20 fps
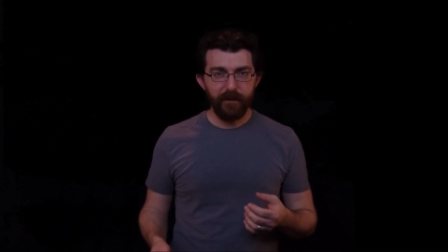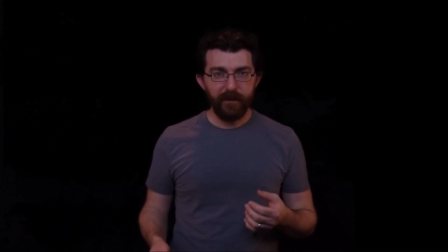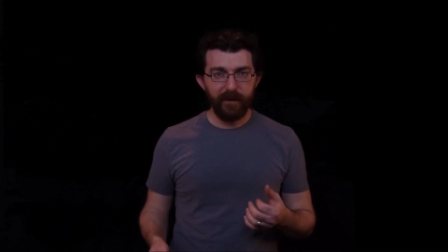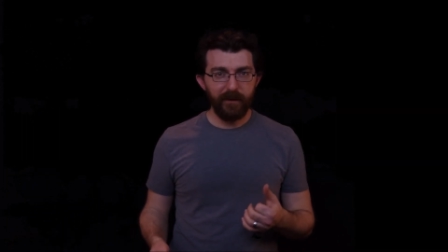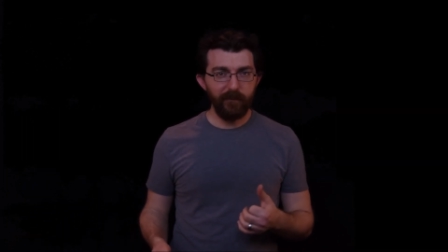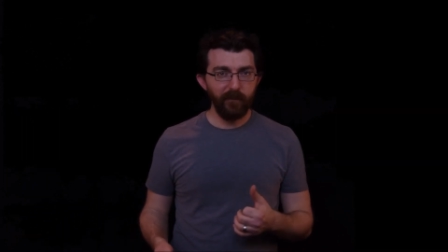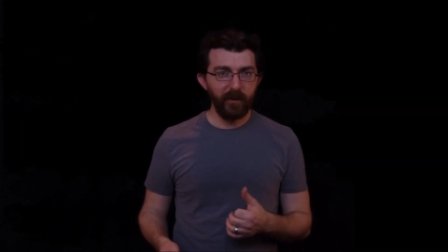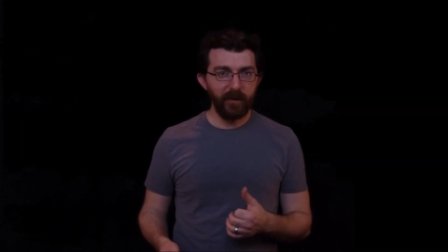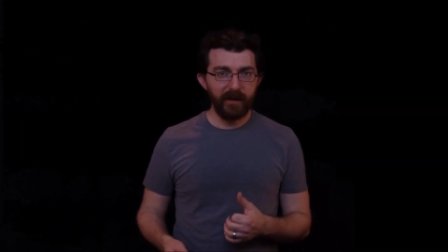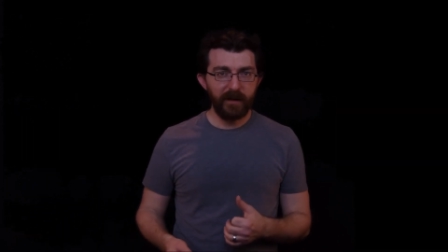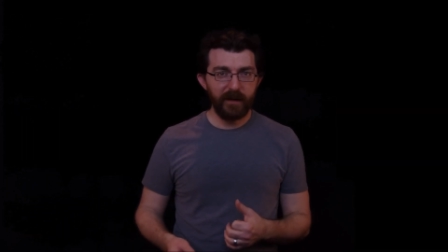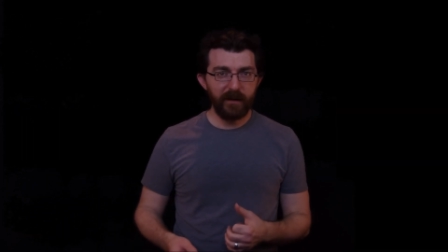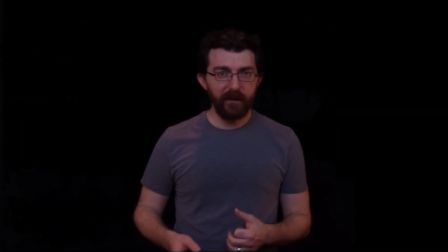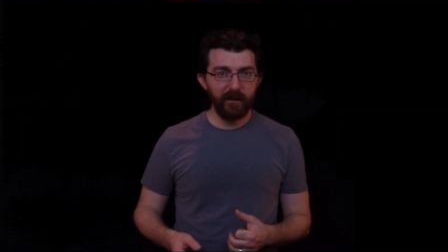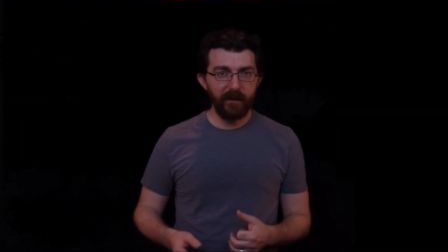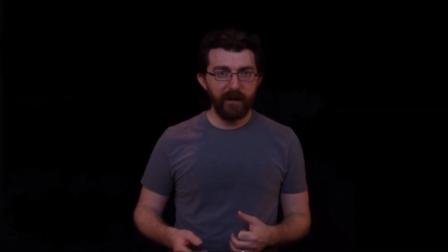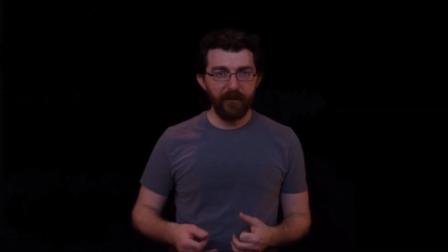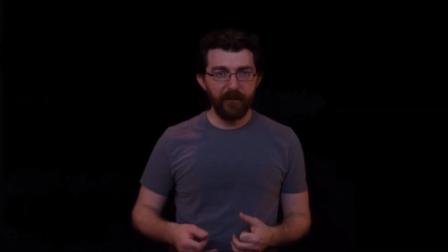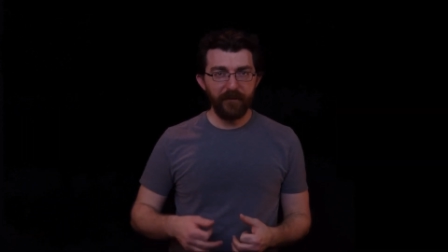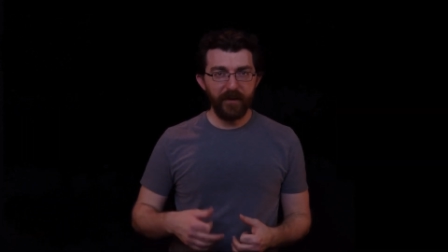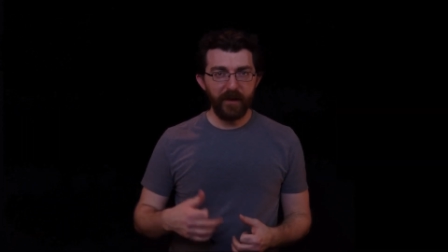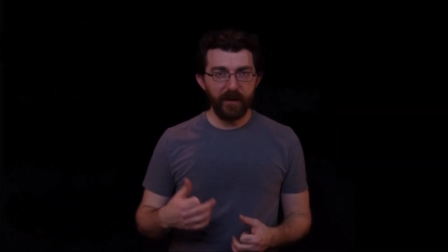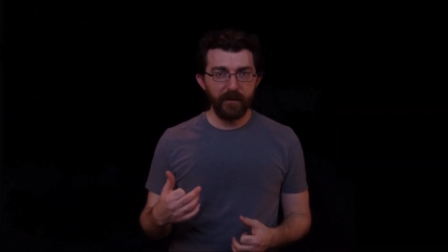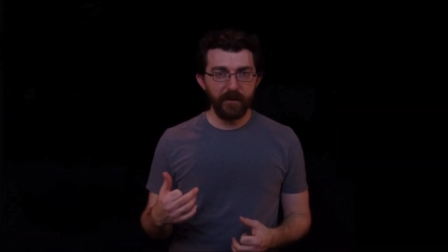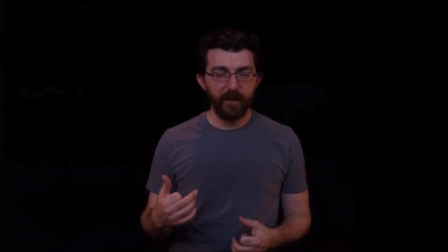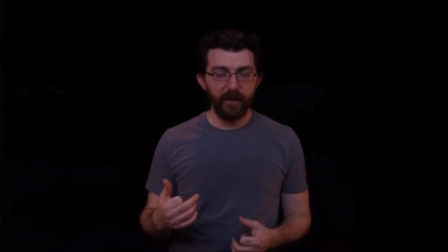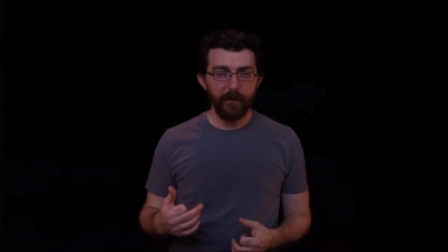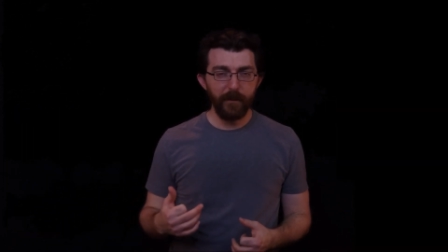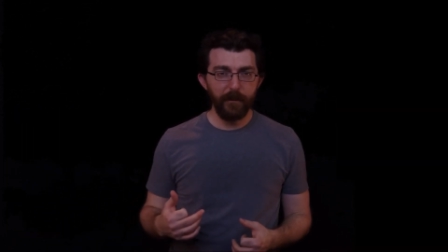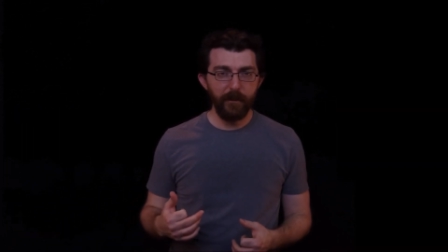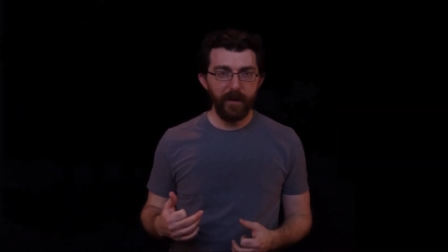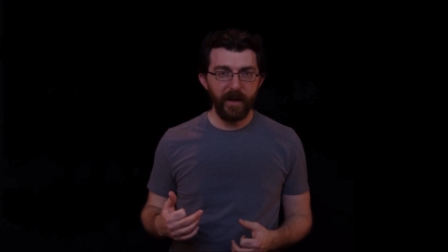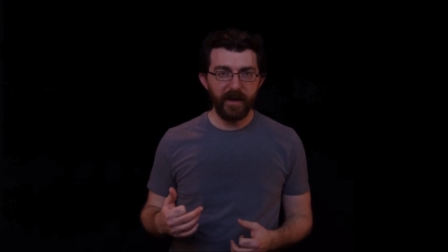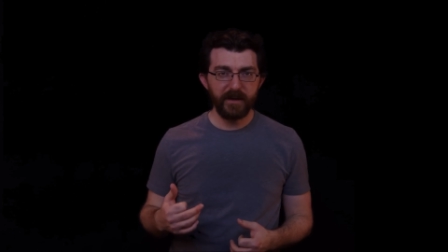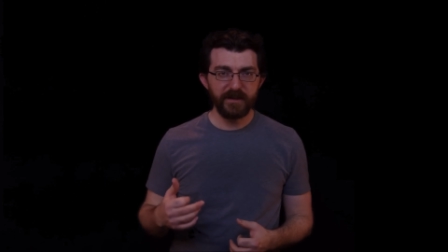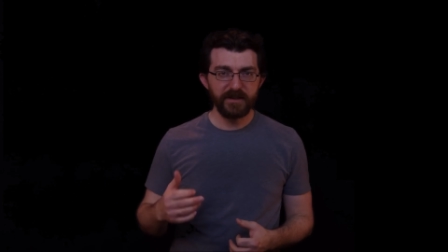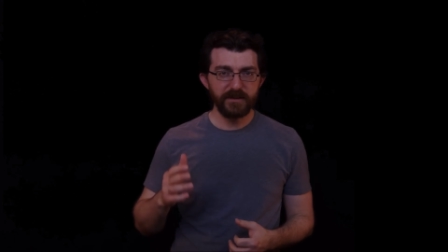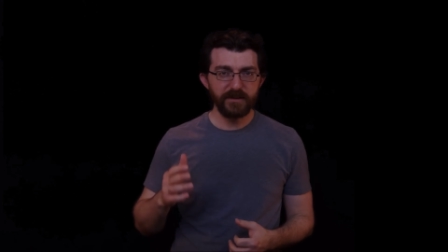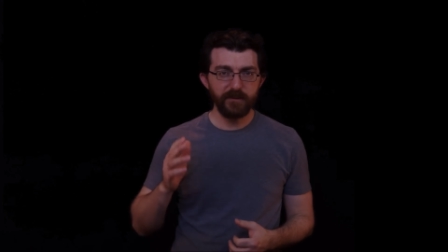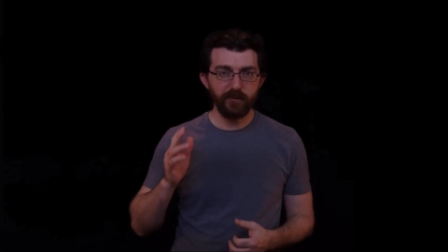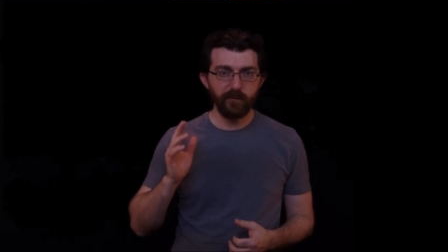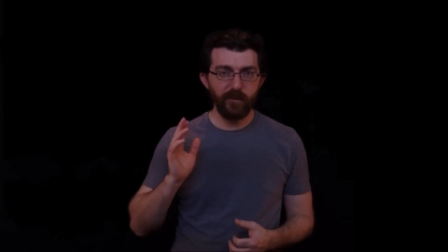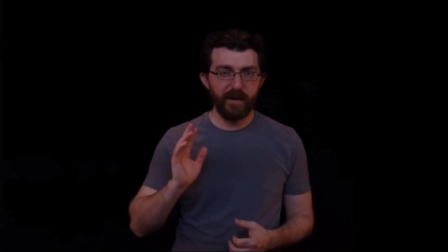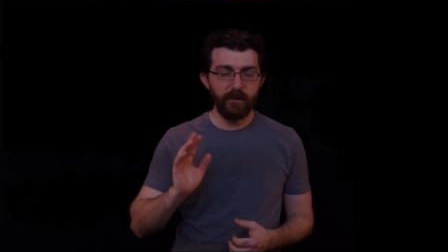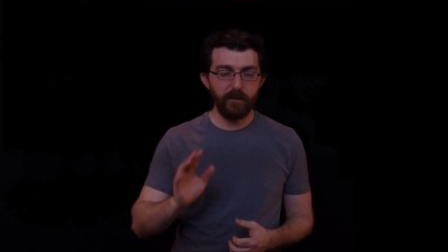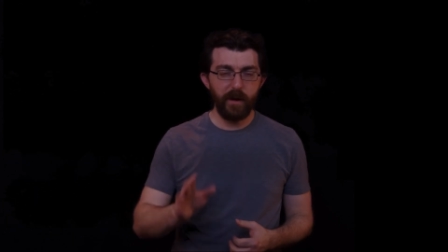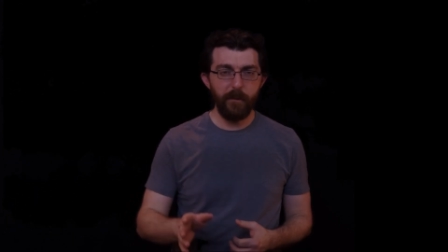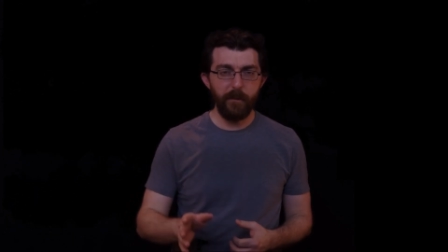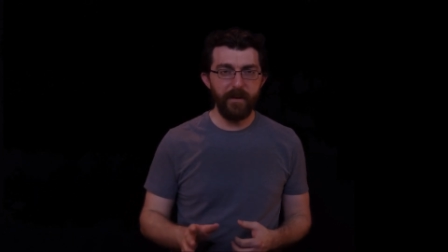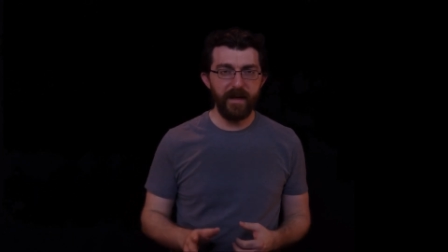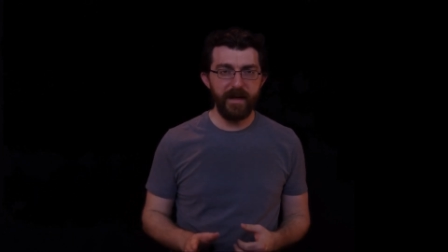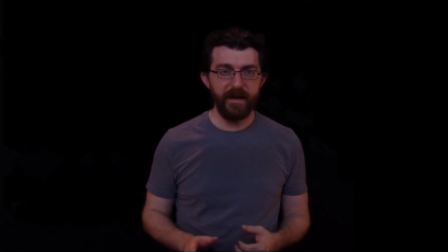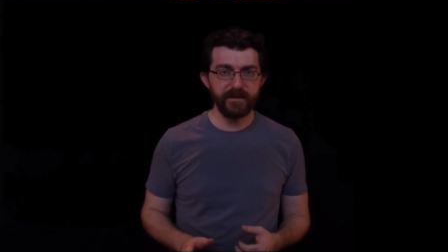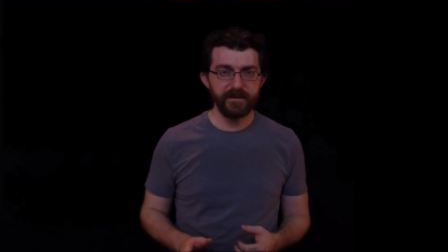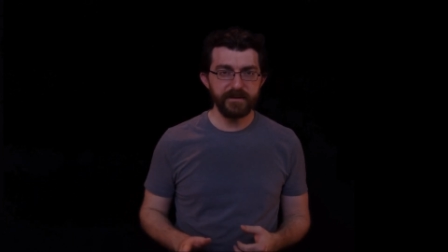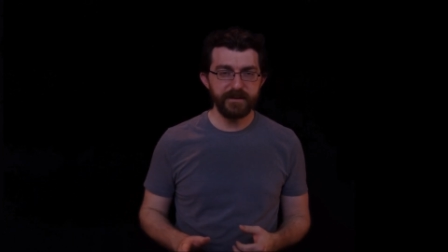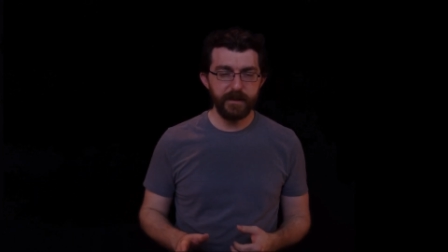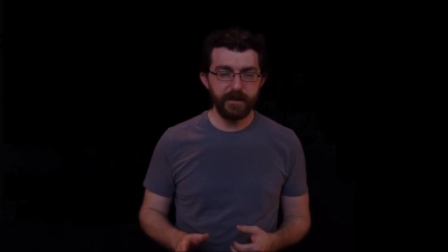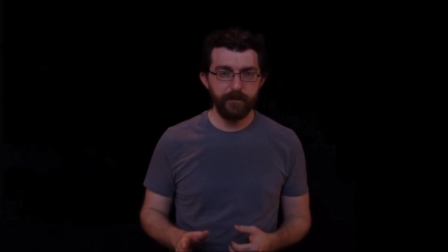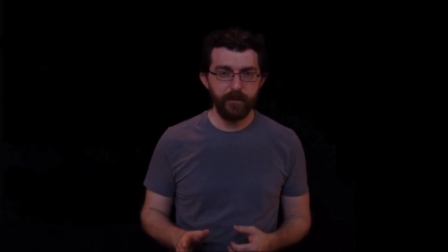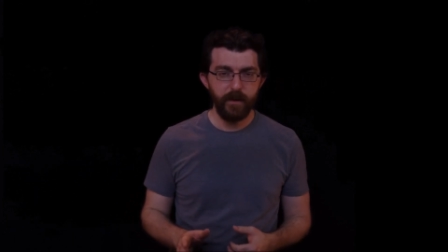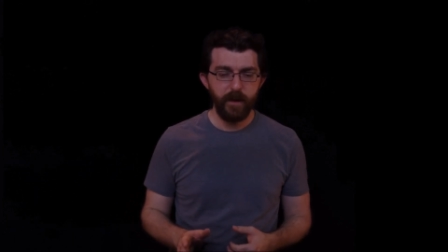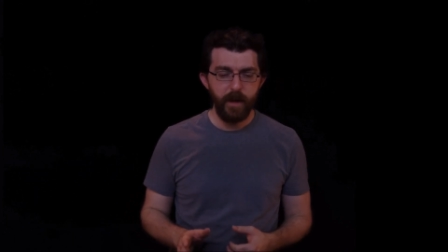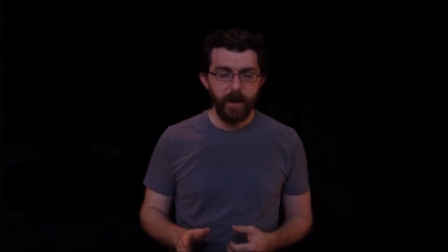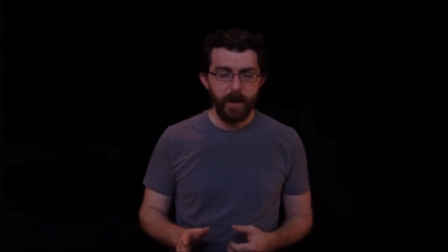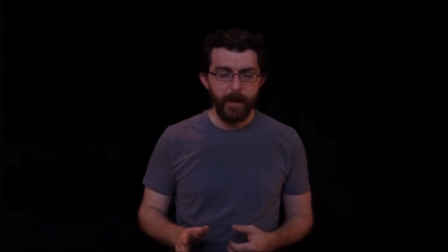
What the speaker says: in one ear and out the other. I just read right past it.